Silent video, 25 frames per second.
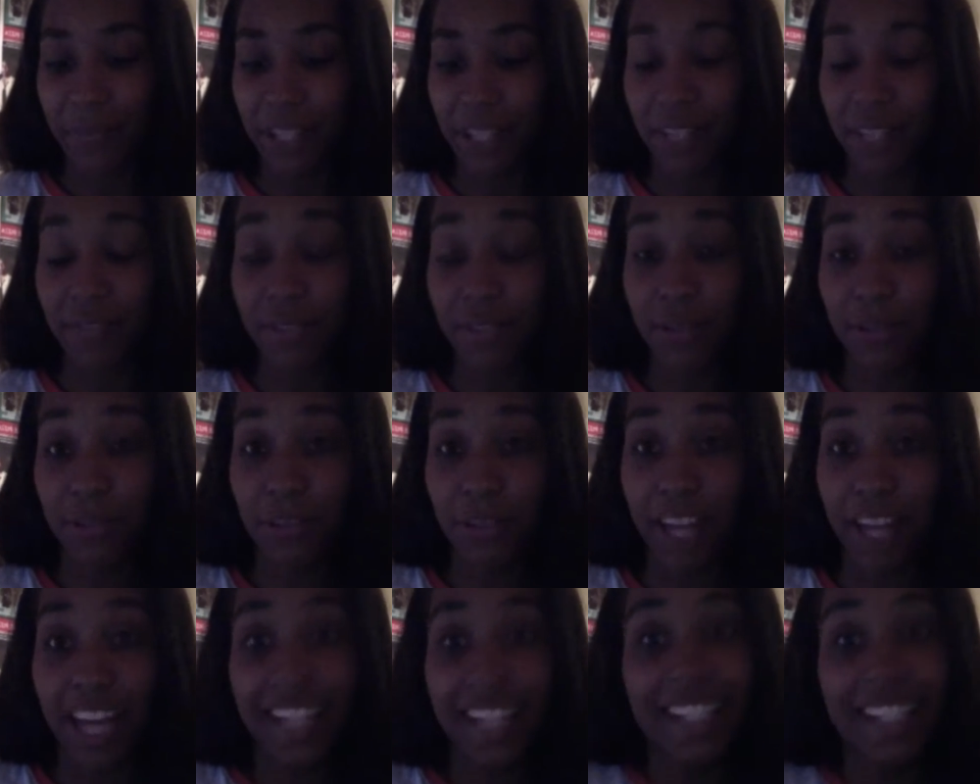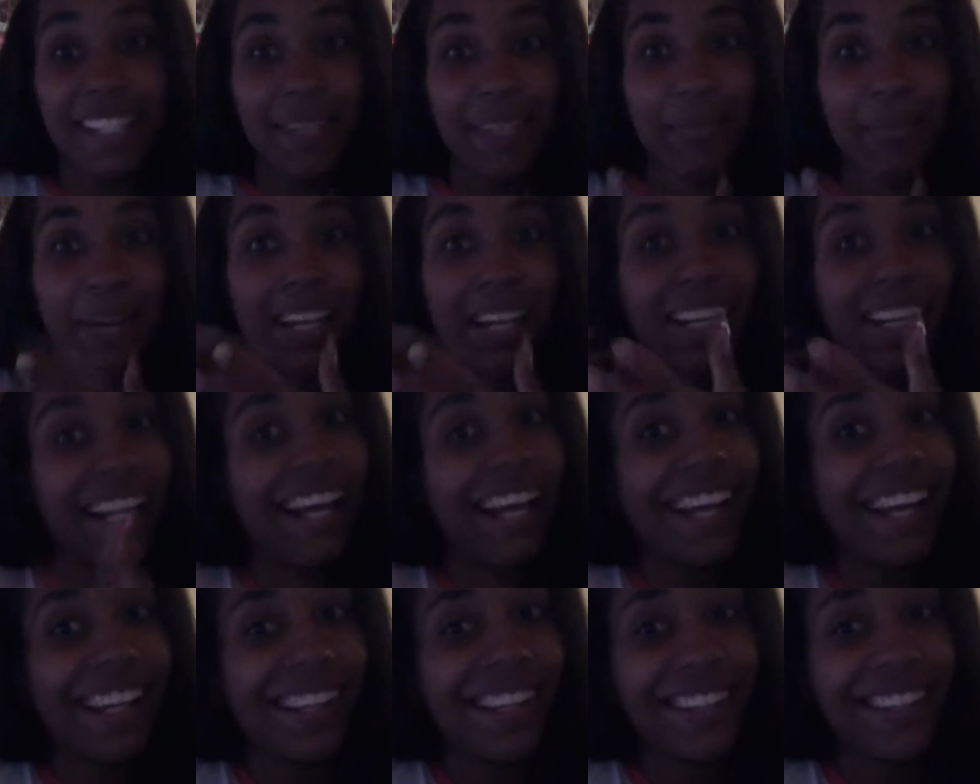if you like somebody
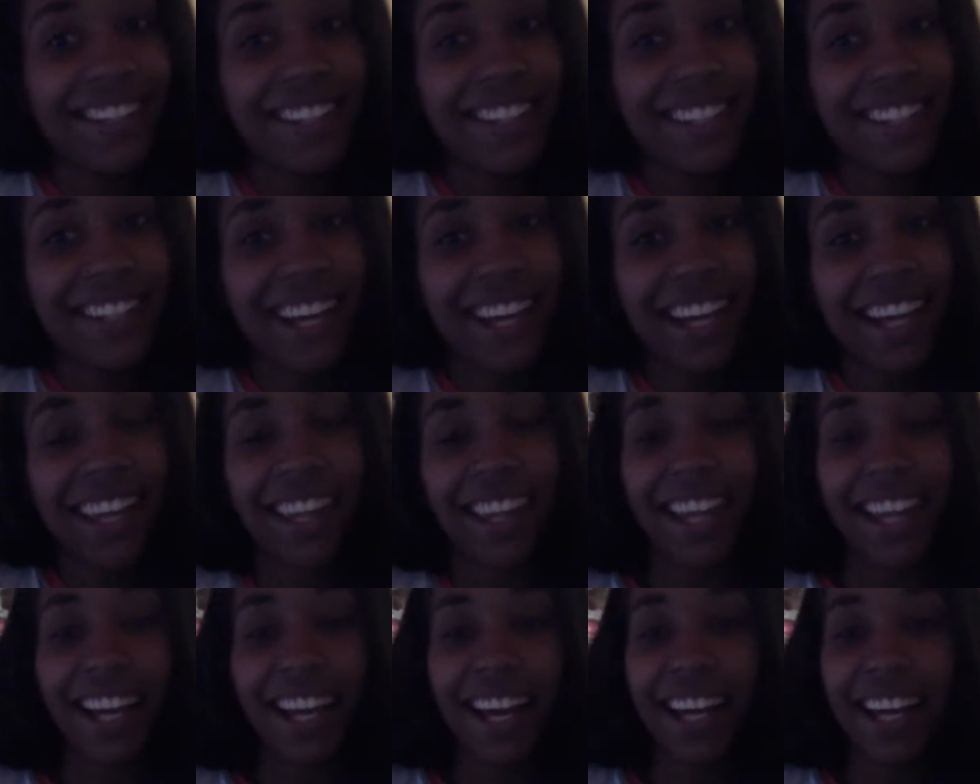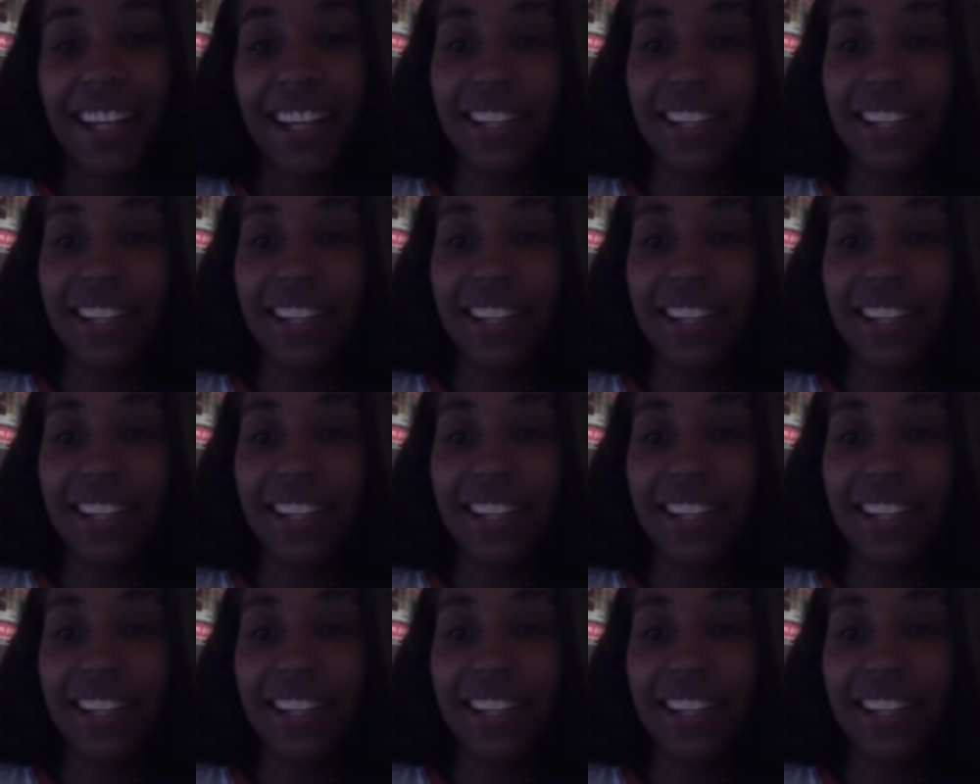else, they kind of